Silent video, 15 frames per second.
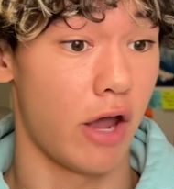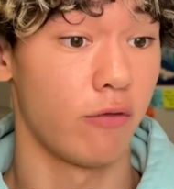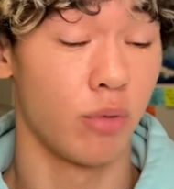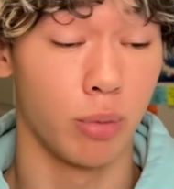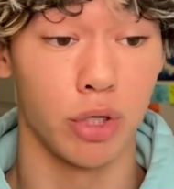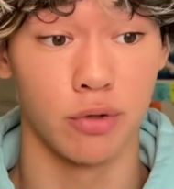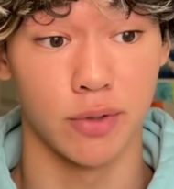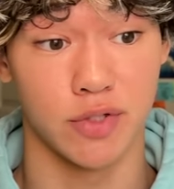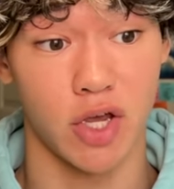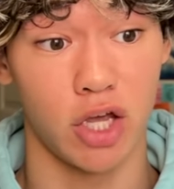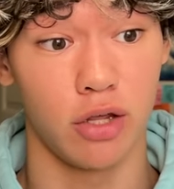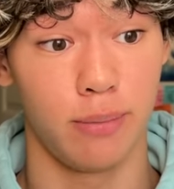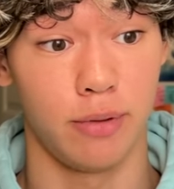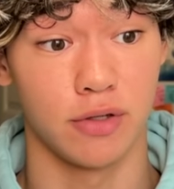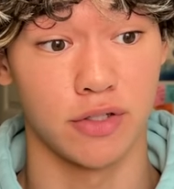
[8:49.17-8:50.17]
Everybody was
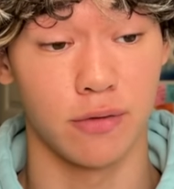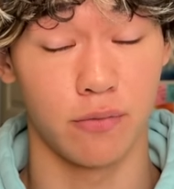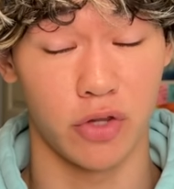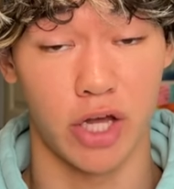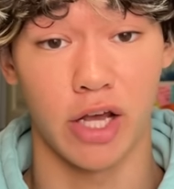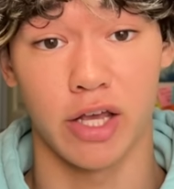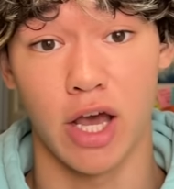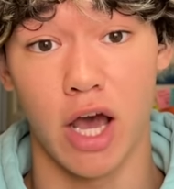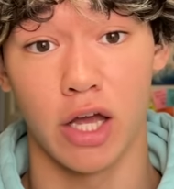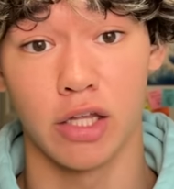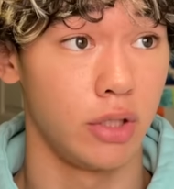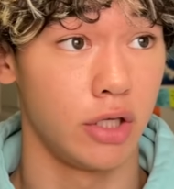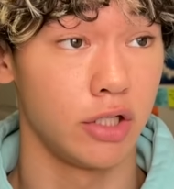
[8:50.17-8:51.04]
hype except for that guy.